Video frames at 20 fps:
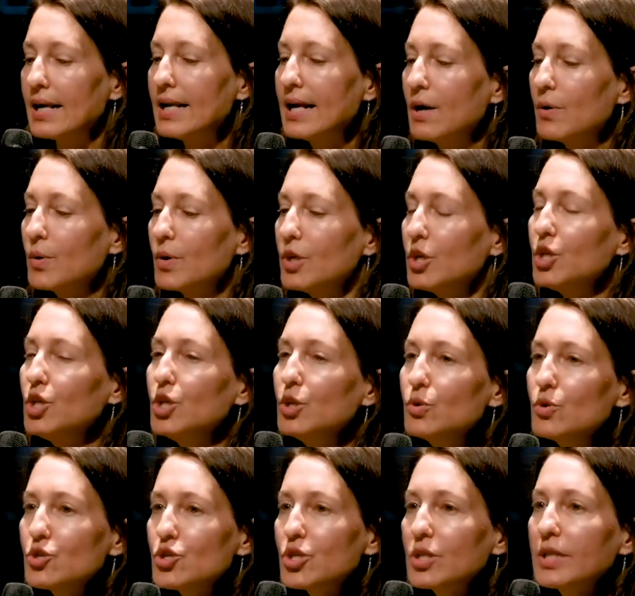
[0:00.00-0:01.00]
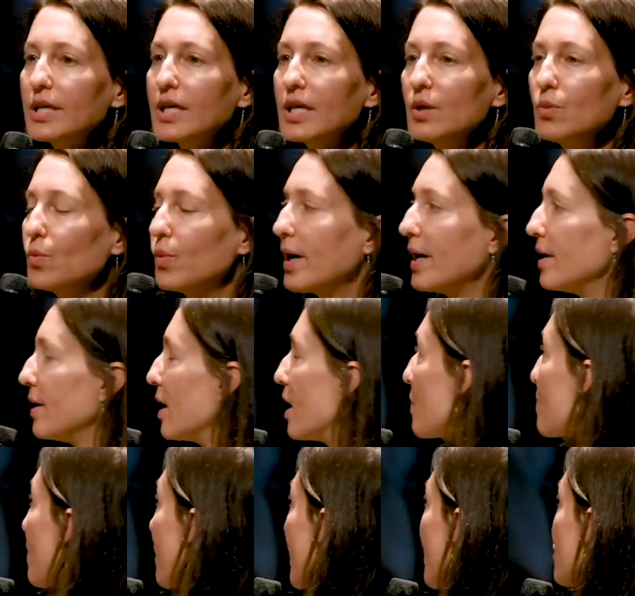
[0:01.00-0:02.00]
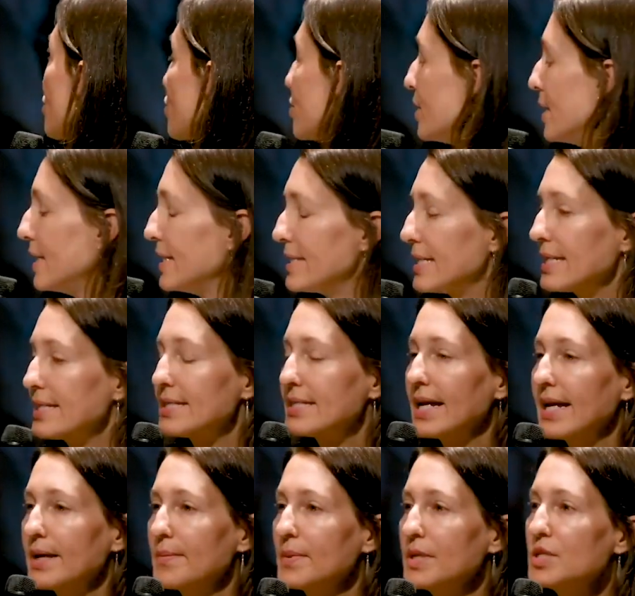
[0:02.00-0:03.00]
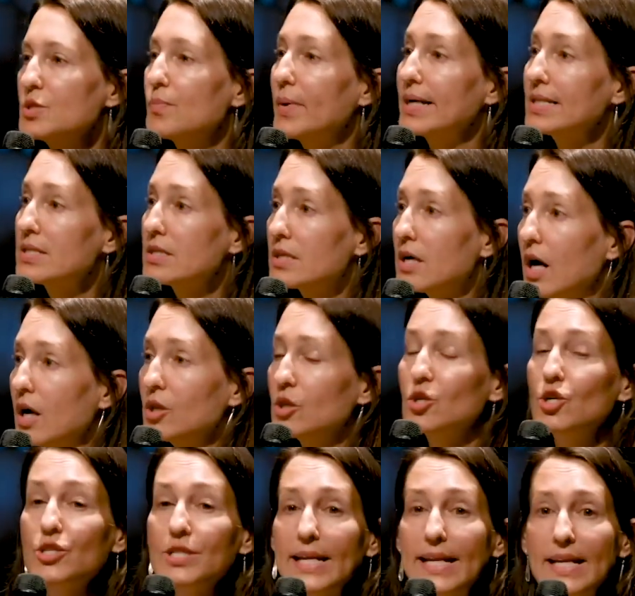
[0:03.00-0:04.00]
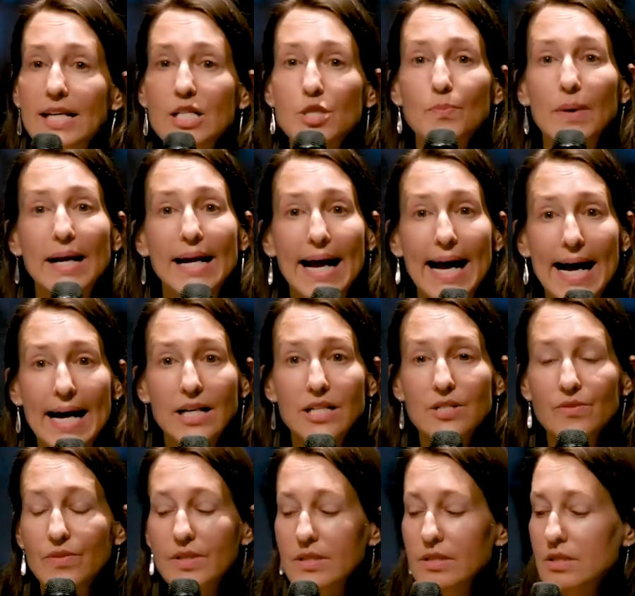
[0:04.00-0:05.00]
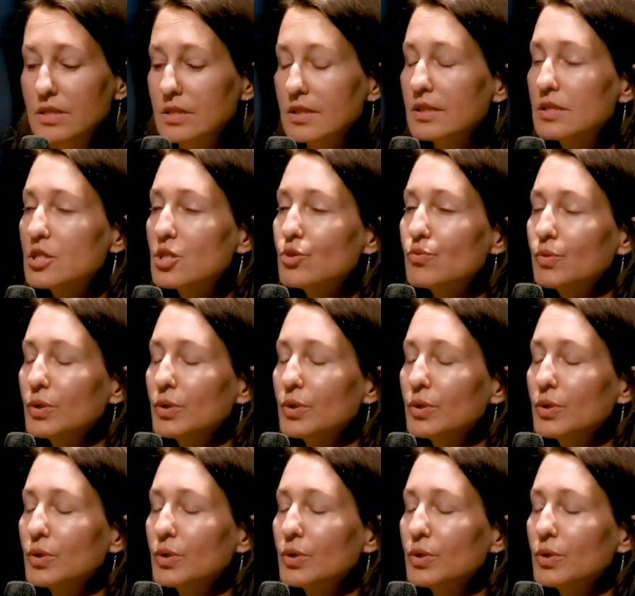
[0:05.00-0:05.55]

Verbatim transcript: Now, usually when oppression is examined by scholars and by activists, it's